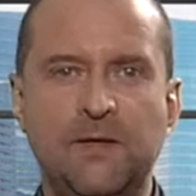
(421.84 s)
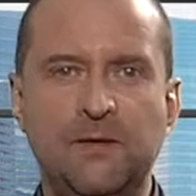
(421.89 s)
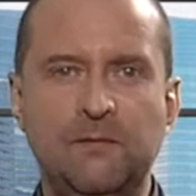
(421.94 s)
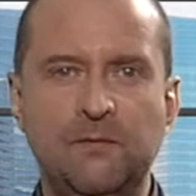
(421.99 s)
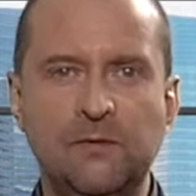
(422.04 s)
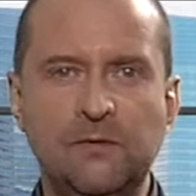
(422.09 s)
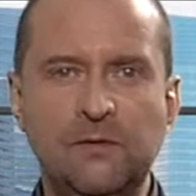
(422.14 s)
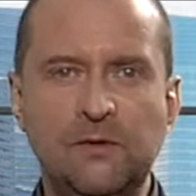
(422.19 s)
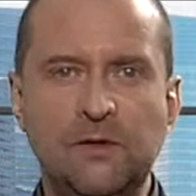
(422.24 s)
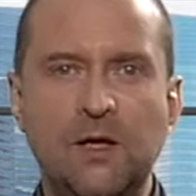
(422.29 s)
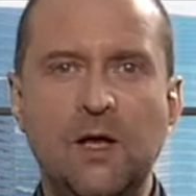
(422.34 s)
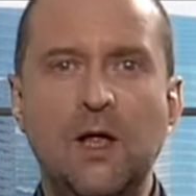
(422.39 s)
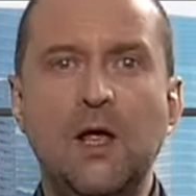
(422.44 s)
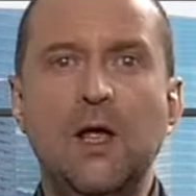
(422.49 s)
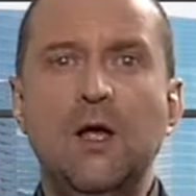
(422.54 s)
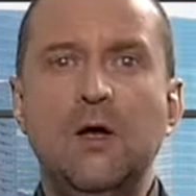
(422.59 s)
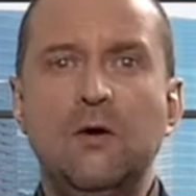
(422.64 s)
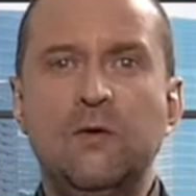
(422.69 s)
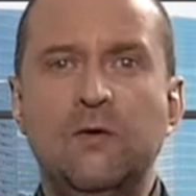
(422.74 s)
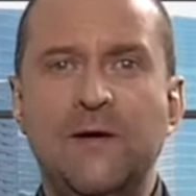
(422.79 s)
people
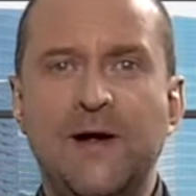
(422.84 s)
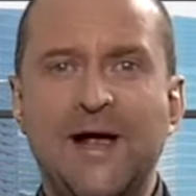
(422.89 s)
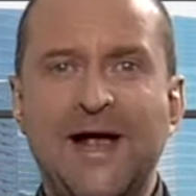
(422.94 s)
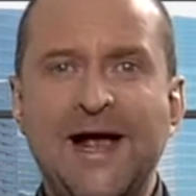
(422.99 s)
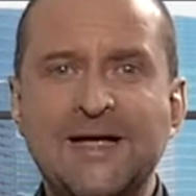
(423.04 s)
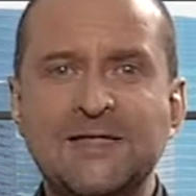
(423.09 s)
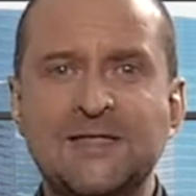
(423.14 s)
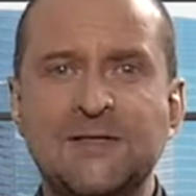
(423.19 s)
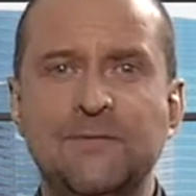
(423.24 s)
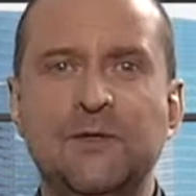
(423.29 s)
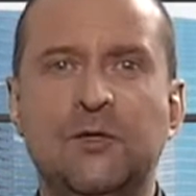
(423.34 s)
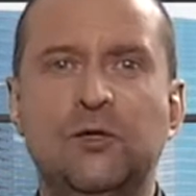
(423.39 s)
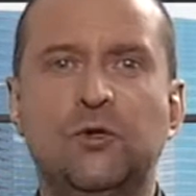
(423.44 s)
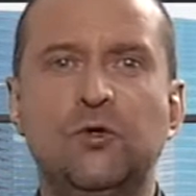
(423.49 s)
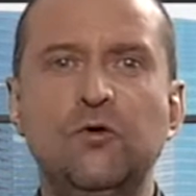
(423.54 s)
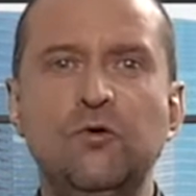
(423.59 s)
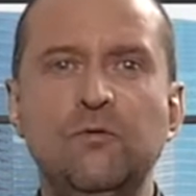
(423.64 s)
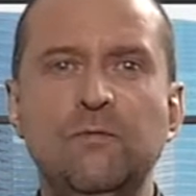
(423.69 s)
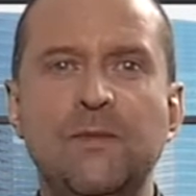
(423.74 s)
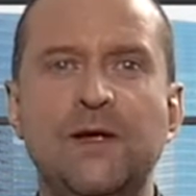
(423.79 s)
who exhibit
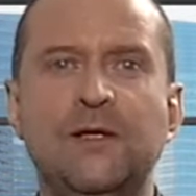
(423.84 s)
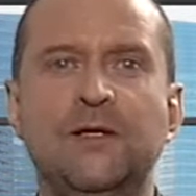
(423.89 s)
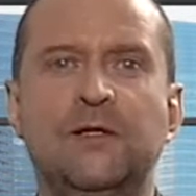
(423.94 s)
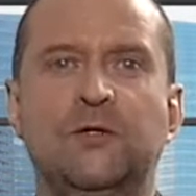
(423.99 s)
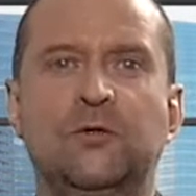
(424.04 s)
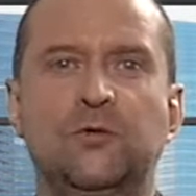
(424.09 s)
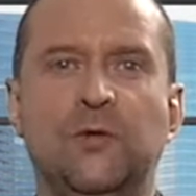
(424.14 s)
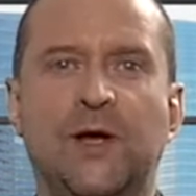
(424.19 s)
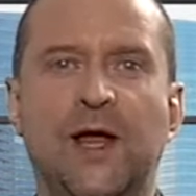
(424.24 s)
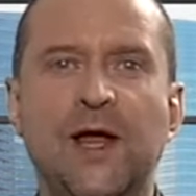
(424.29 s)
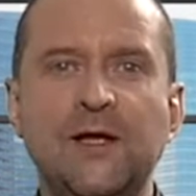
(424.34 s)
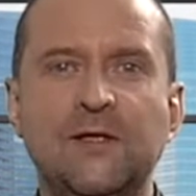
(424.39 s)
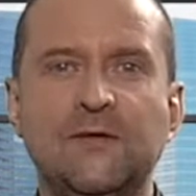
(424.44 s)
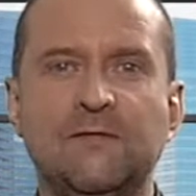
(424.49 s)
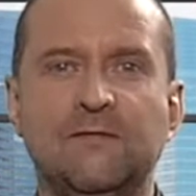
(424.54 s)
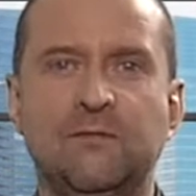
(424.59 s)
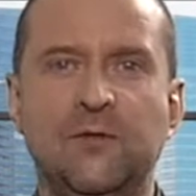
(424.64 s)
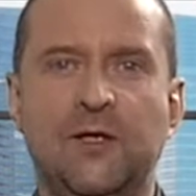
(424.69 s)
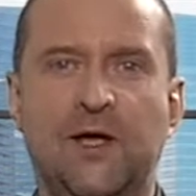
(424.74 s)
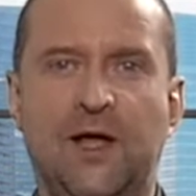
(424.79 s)
too many
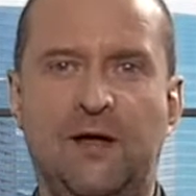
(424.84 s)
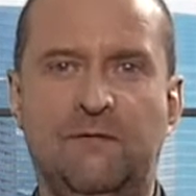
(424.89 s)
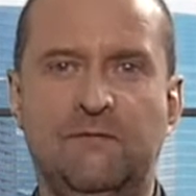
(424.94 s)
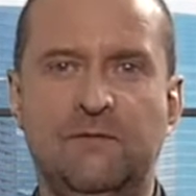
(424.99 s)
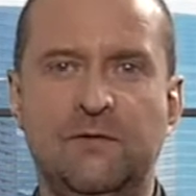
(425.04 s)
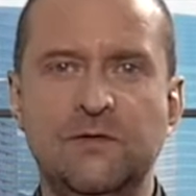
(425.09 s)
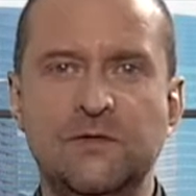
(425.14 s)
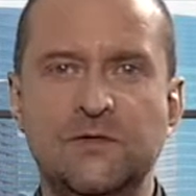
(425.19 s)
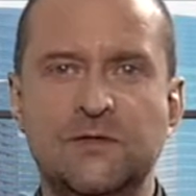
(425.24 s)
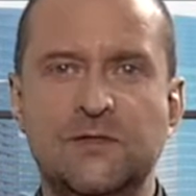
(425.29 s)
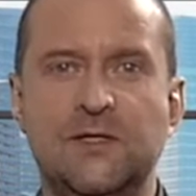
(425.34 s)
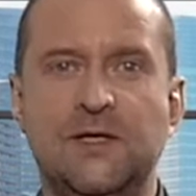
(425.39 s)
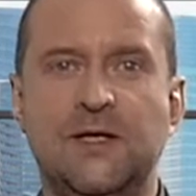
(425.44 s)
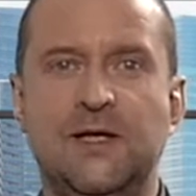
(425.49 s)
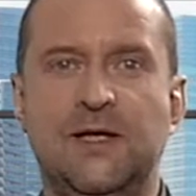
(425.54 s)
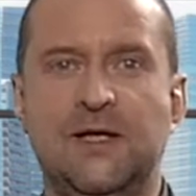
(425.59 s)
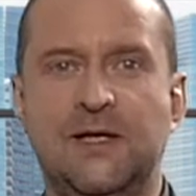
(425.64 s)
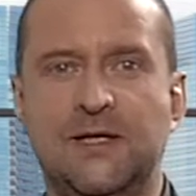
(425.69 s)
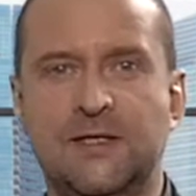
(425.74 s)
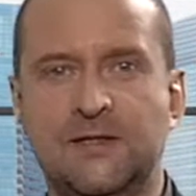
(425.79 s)
creative behaviors
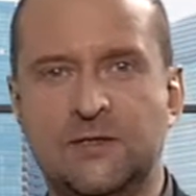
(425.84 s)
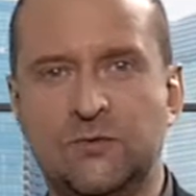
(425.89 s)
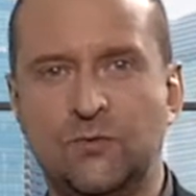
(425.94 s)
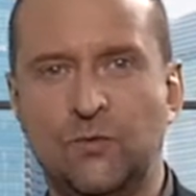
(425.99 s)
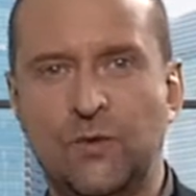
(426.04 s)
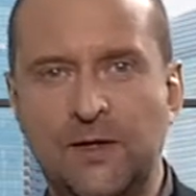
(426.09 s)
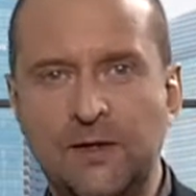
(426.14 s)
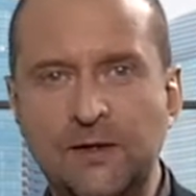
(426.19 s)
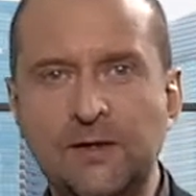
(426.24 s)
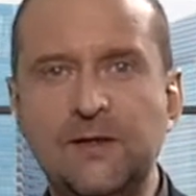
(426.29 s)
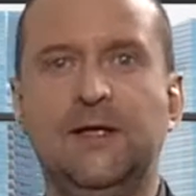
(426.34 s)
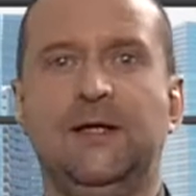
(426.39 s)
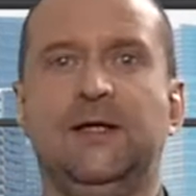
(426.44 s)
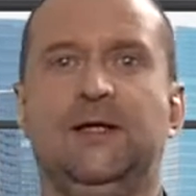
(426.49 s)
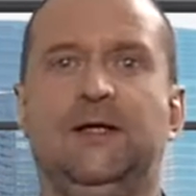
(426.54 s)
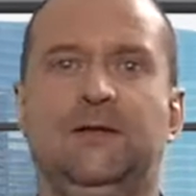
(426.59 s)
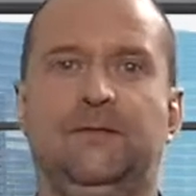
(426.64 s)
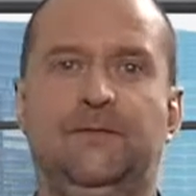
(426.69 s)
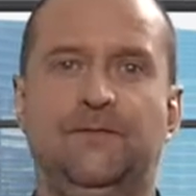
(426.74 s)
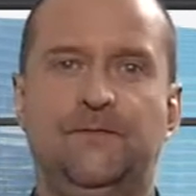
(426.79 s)
as well
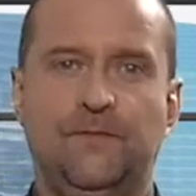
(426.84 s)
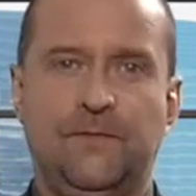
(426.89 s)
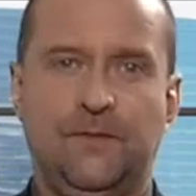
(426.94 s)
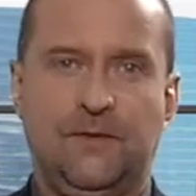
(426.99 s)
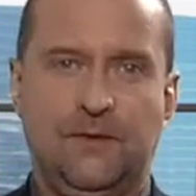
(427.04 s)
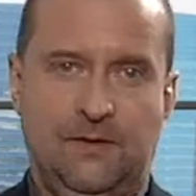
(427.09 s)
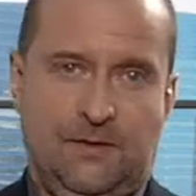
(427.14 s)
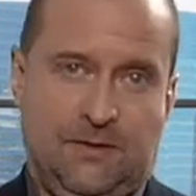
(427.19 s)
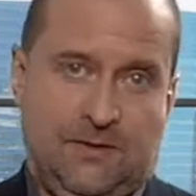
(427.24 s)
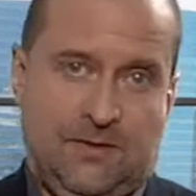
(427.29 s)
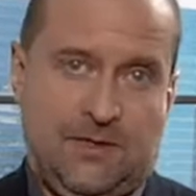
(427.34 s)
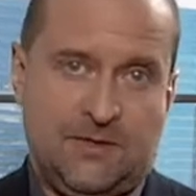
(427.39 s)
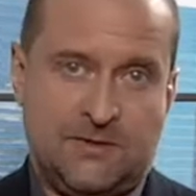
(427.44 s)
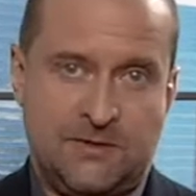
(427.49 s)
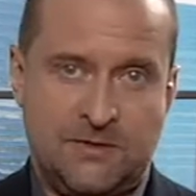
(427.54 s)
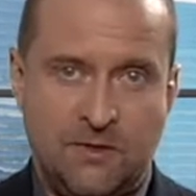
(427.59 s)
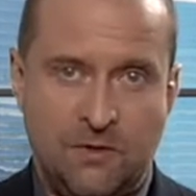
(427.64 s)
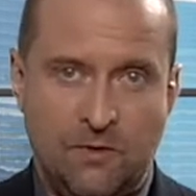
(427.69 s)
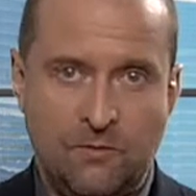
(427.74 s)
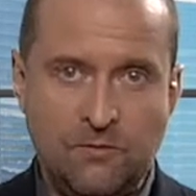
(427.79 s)

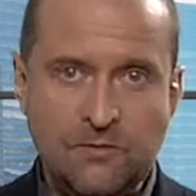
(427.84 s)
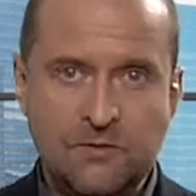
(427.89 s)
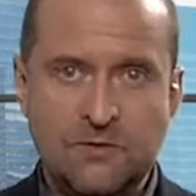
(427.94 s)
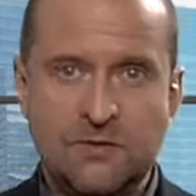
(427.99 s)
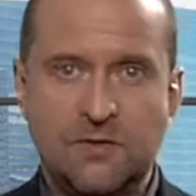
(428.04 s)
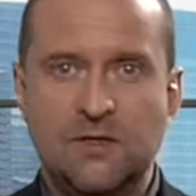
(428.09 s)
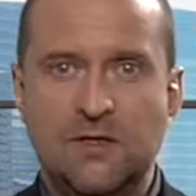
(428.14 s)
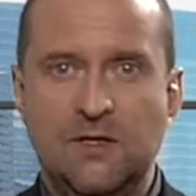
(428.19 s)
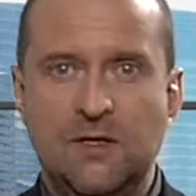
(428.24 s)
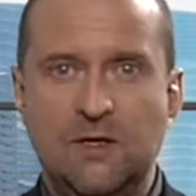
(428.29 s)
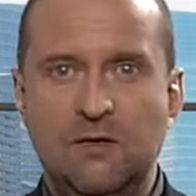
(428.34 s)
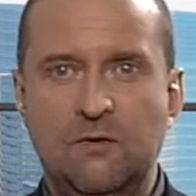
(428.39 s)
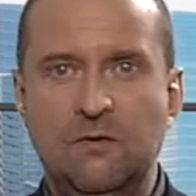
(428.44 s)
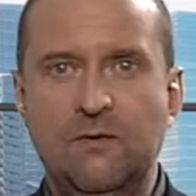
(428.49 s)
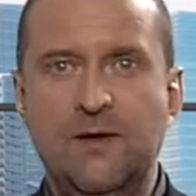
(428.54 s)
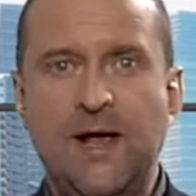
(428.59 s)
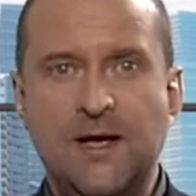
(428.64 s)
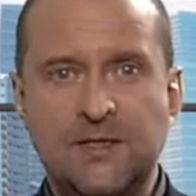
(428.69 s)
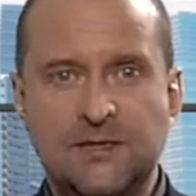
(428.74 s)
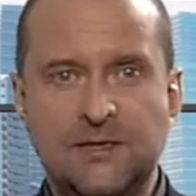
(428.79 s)
as those who
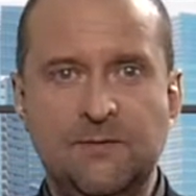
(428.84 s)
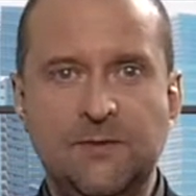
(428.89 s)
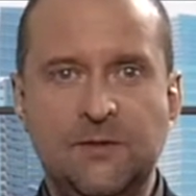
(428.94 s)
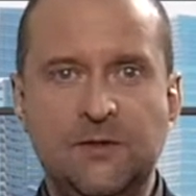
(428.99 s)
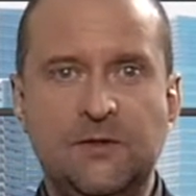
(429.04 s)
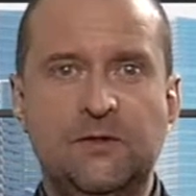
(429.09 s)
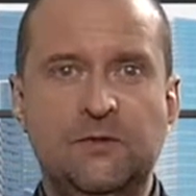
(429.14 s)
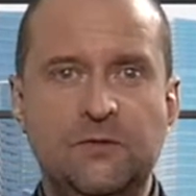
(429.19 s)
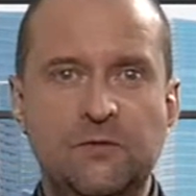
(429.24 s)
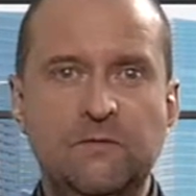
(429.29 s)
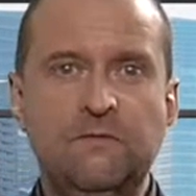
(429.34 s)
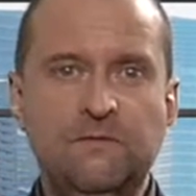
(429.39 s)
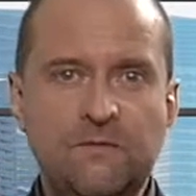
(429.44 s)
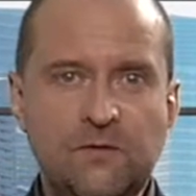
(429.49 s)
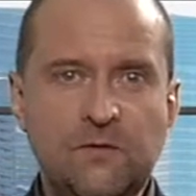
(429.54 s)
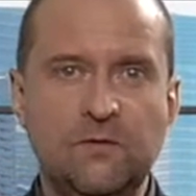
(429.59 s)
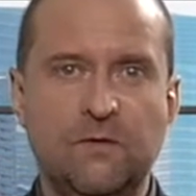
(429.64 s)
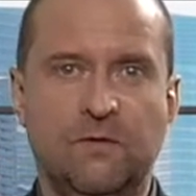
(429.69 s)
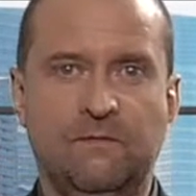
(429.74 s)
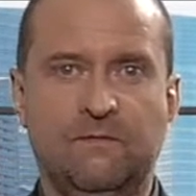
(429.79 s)
exhibit too
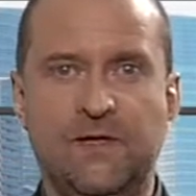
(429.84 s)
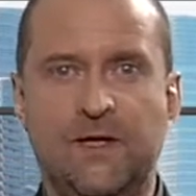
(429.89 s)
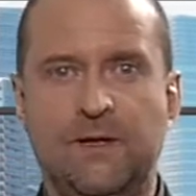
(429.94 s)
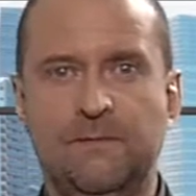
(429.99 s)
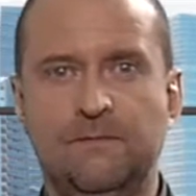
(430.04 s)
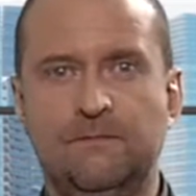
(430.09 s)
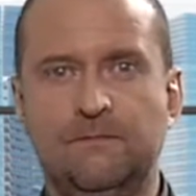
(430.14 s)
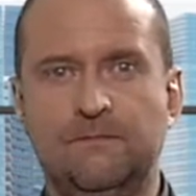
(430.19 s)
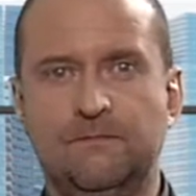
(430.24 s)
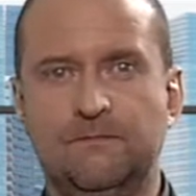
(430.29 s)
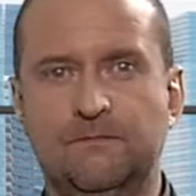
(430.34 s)
few of them.